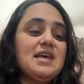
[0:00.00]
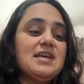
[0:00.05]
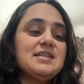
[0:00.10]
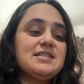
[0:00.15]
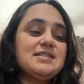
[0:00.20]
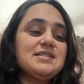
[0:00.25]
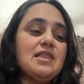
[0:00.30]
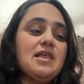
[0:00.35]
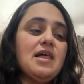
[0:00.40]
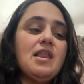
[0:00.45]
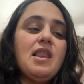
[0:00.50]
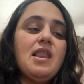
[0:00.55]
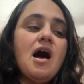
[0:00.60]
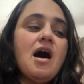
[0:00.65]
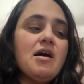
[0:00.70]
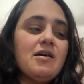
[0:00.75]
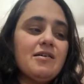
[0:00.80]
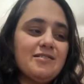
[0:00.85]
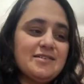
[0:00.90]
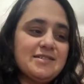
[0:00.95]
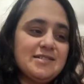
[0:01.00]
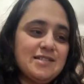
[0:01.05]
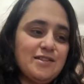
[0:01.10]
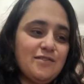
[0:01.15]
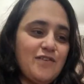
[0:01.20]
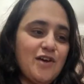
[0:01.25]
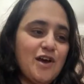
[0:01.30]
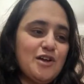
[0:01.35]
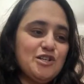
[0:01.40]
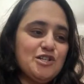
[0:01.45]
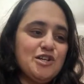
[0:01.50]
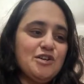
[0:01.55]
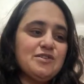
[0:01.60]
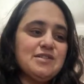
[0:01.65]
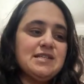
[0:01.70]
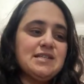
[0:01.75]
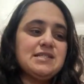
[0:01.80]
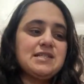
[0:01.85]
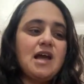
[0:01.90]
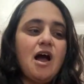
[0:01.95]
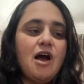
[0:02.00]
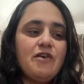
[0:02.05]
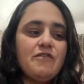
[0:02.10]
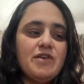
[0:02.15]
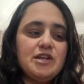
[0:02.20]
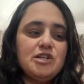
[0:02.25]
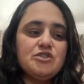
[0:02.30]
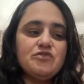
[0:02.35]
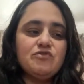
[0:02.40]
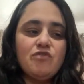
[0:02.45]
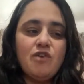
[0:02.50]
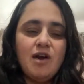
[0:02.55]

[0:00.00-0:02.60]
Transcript: So the lungs, the virtues is courage,